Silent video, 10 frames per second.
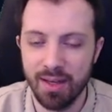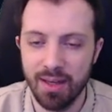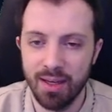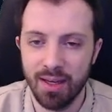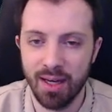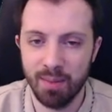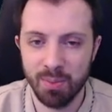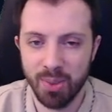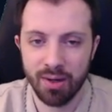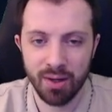You
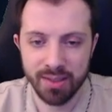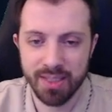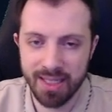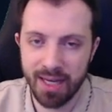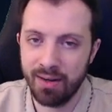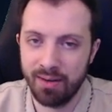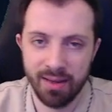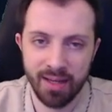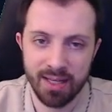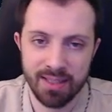put your ulti down, and
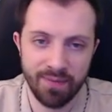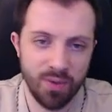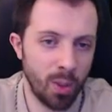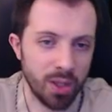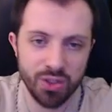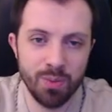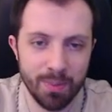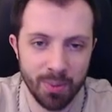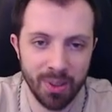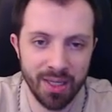like if you wall 2
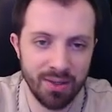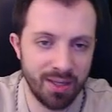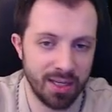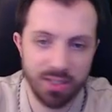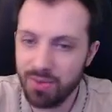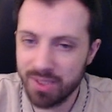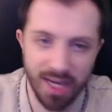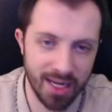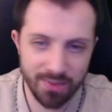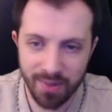people in it, you can get 2
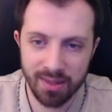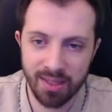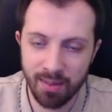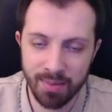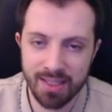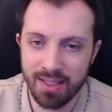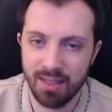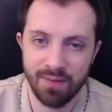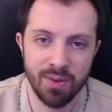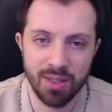stacks right there. Basically,
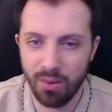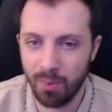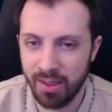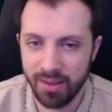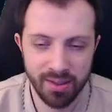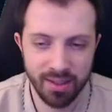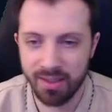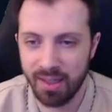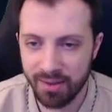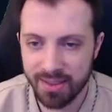if you kill one and then you get
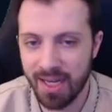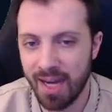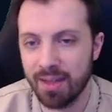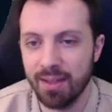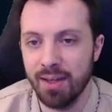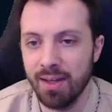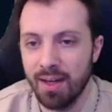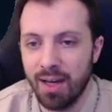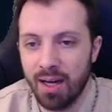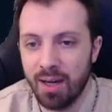the other stack.
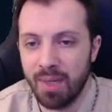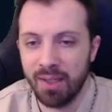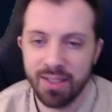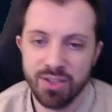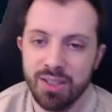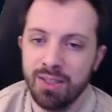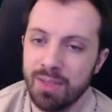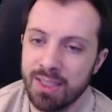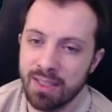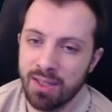Electrocute
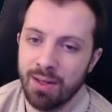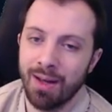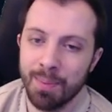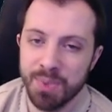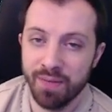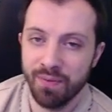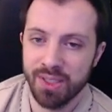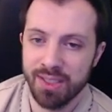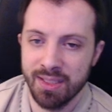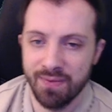is a good option
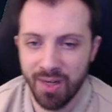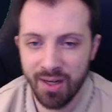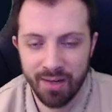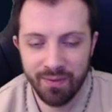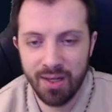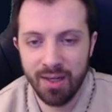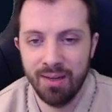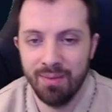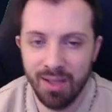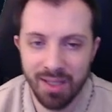versus
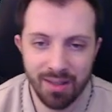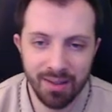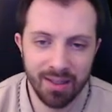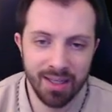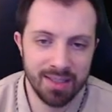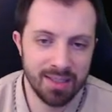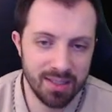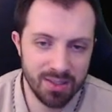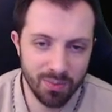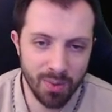very healing lanes like
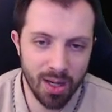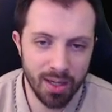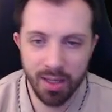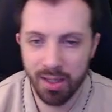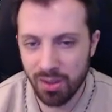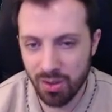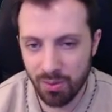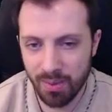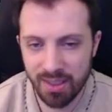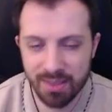Soraka,
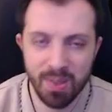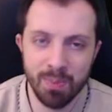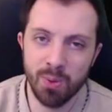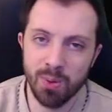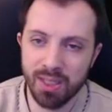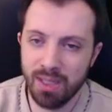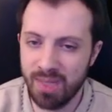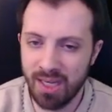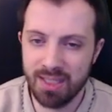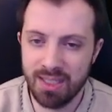Yumi, people who will keep
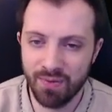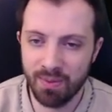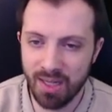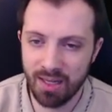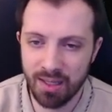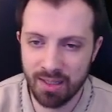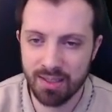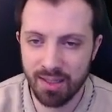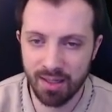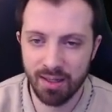the ADC from getting
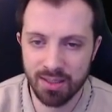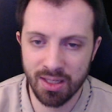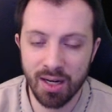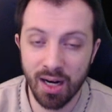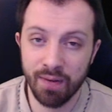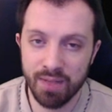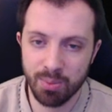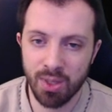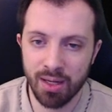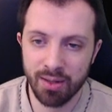into Dark Harvest
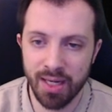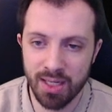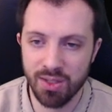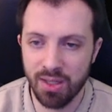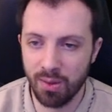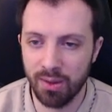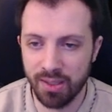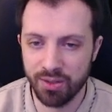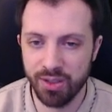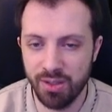proc range. You can go
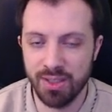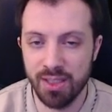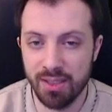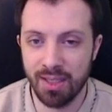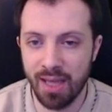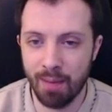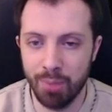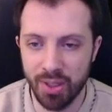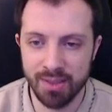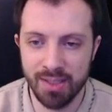Electrocute to just get that
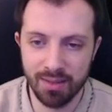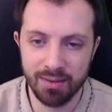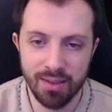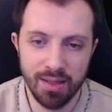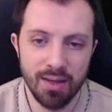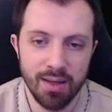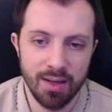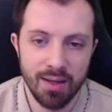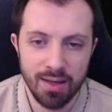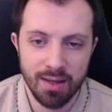burst in.
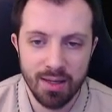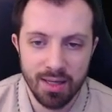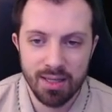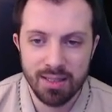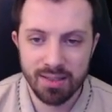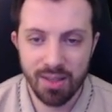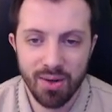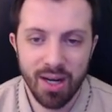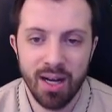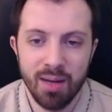
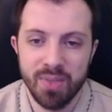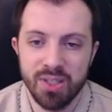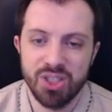So there's Cheap